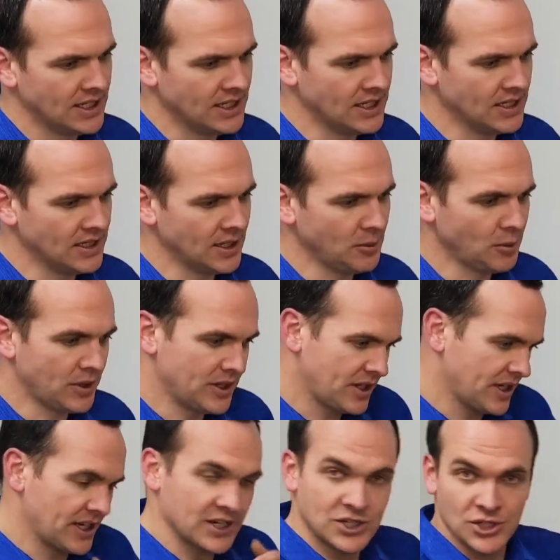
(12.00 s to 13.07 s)
I wanted
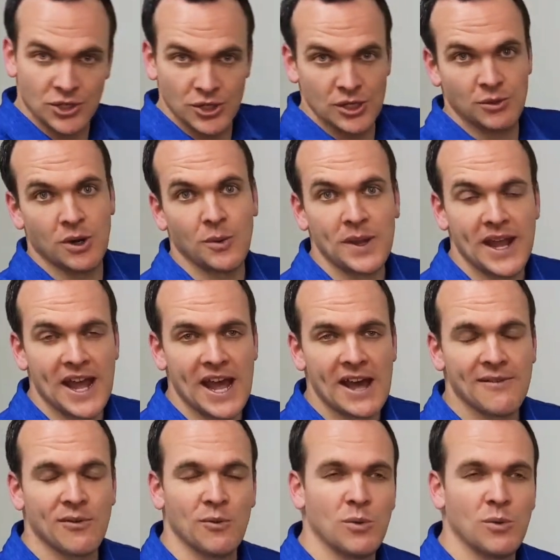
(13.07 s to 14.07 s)
to kind of show you what we have